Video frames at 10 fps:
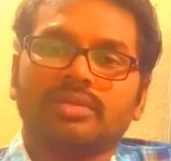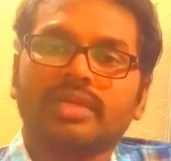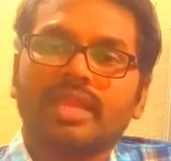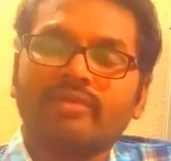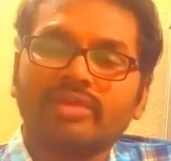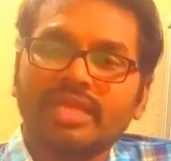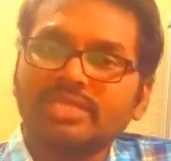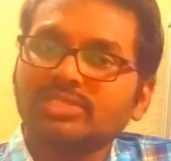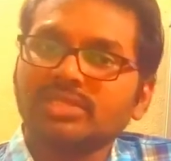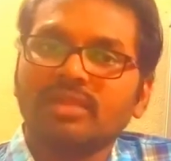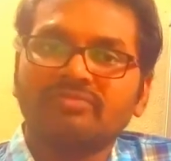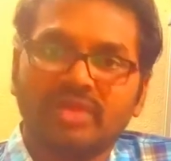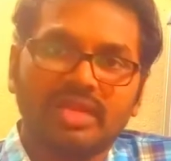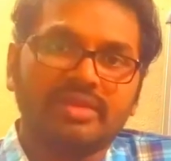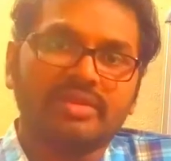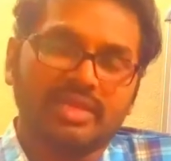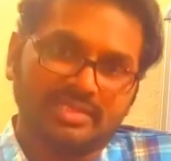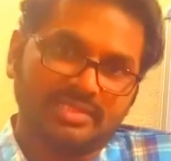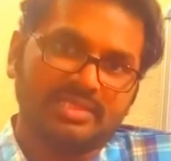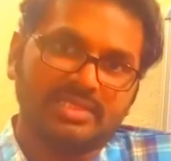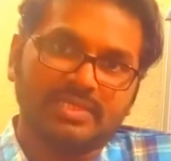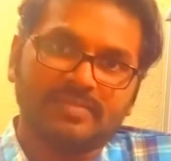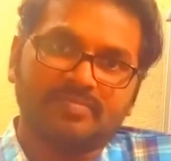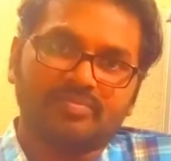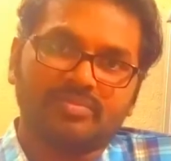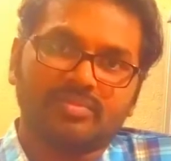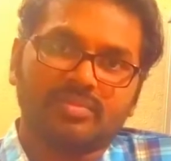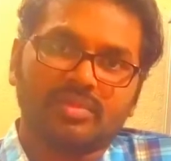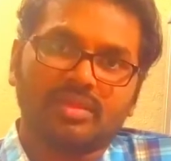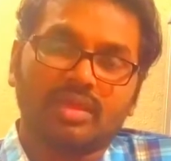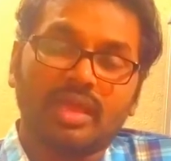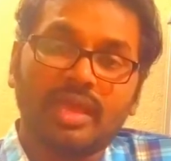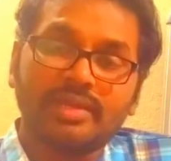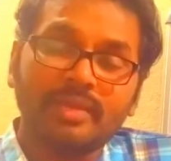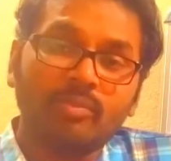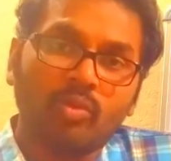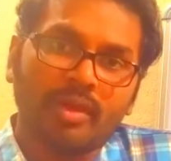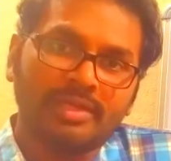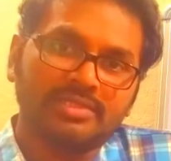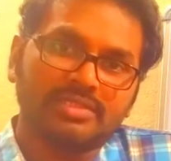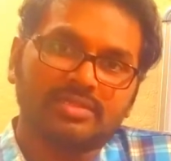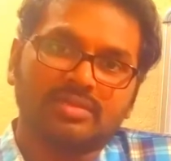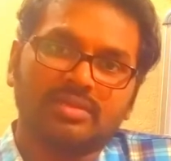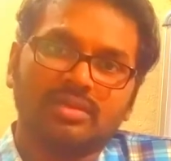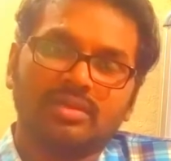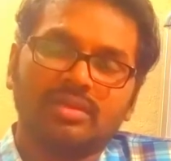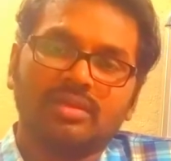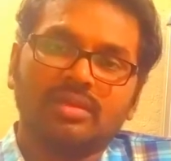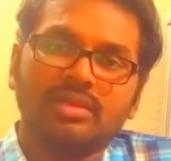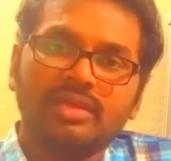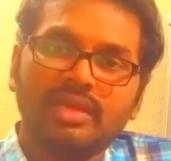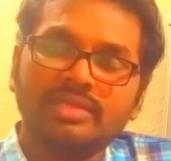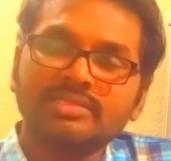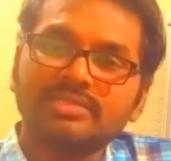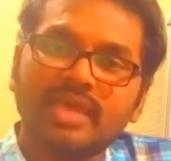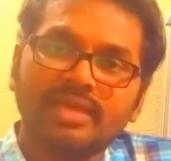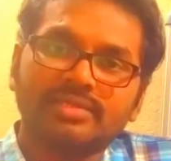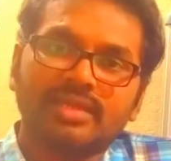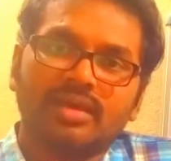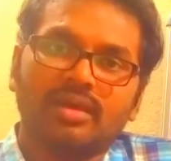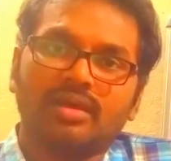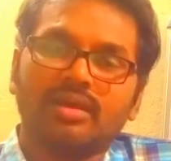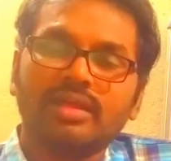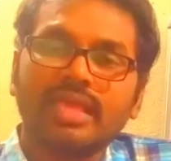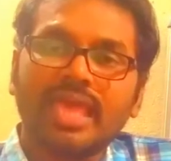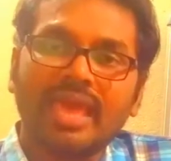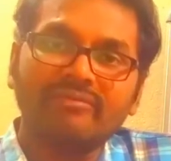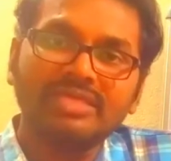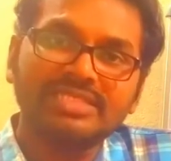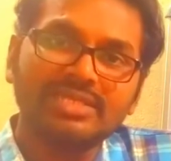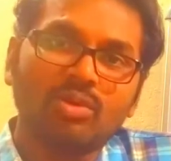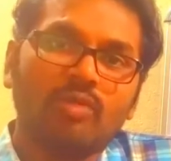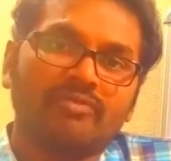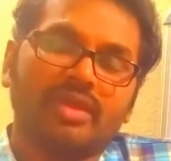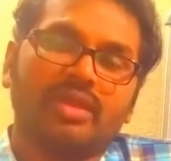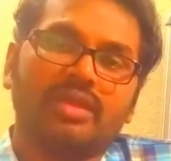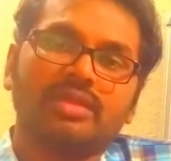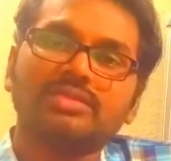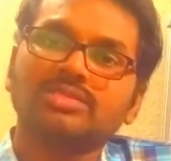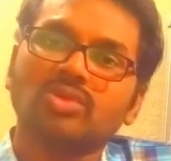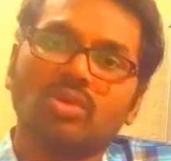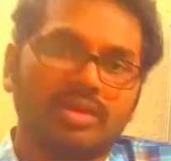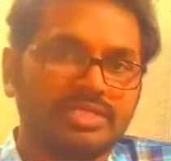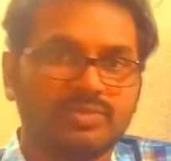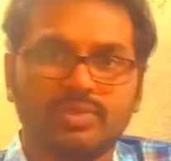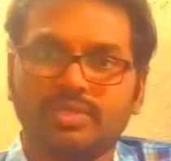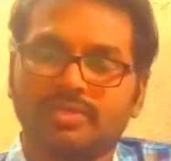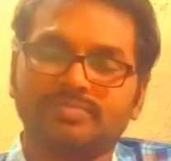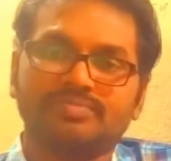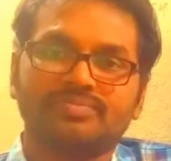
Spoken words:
the gravitational field intensity at a point inside the cavity of a solid sphere.